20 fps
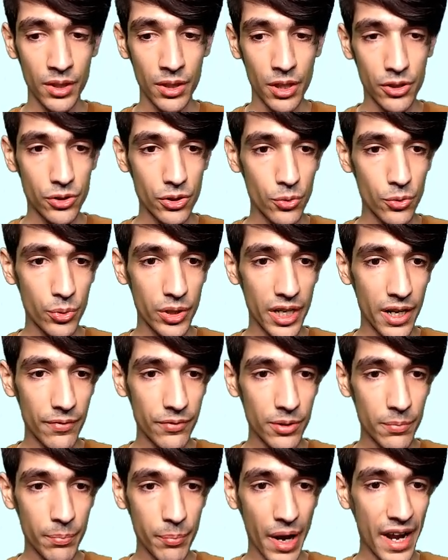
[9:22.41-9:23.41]
So we have
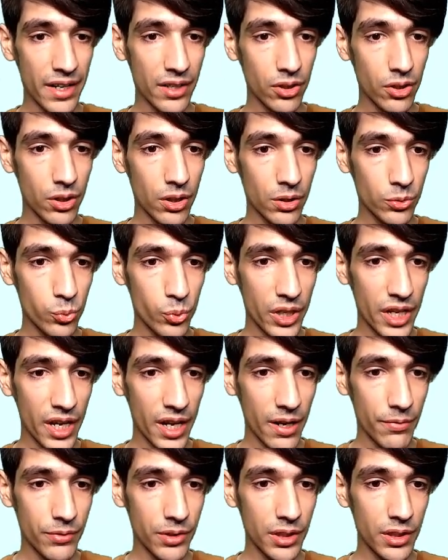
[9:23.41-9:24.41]
the background, we
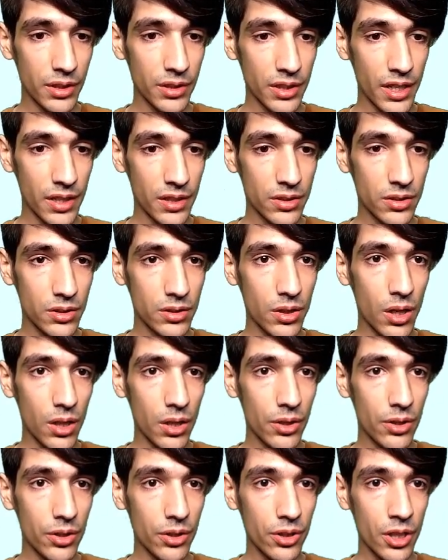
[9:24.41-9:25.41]
have the text
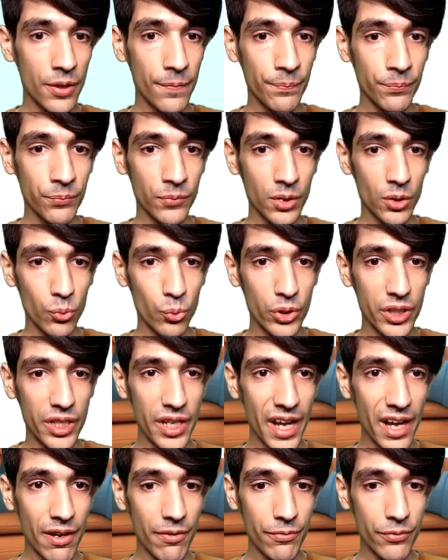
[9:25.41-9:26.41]
color, we
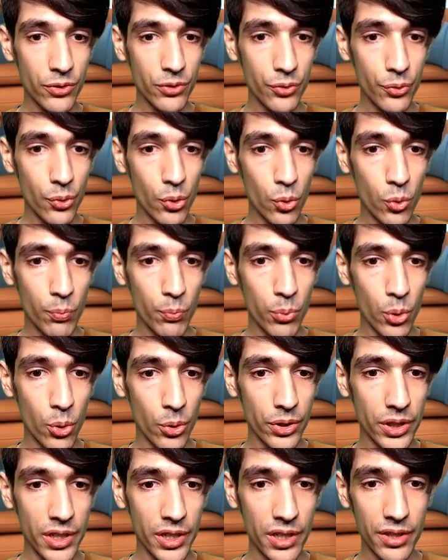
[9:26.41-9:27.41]
have no
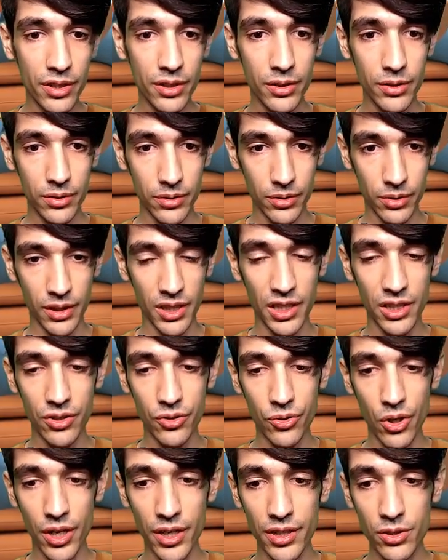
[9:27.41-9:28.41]
border, okay,
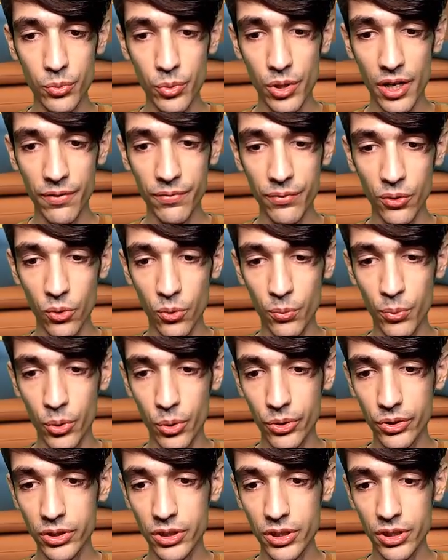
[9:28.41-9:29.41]
right? We have no
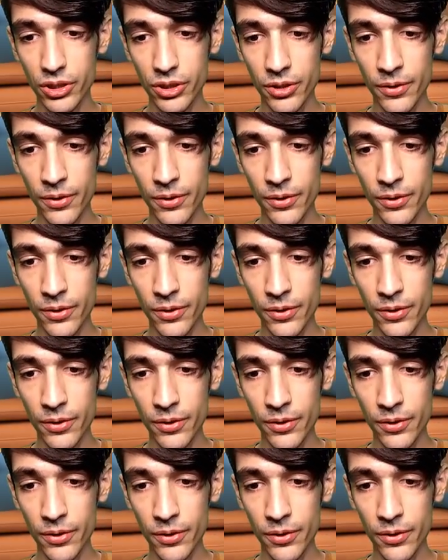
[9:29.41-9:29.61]
border.